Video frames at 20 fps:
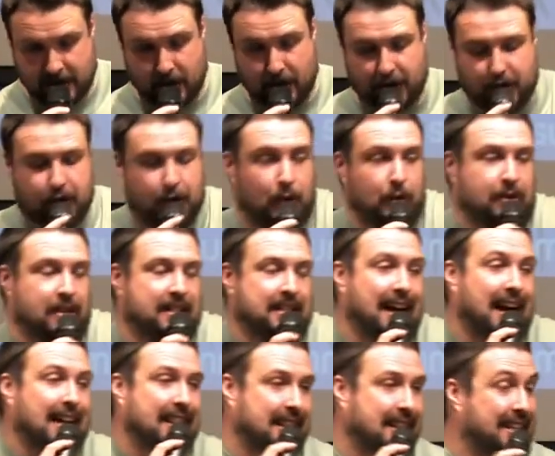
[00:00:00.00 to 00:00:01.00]
You know, the truth
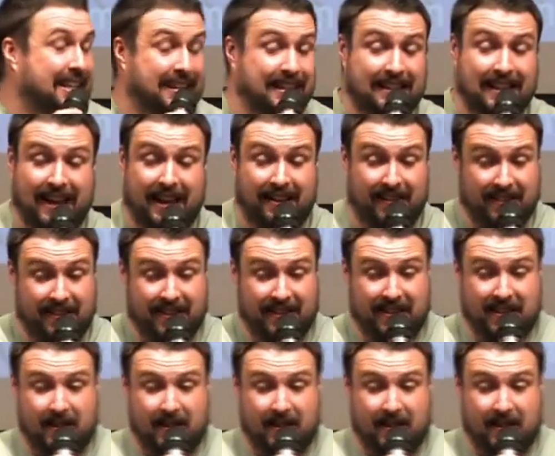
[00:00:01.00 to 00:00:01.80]
is, I think that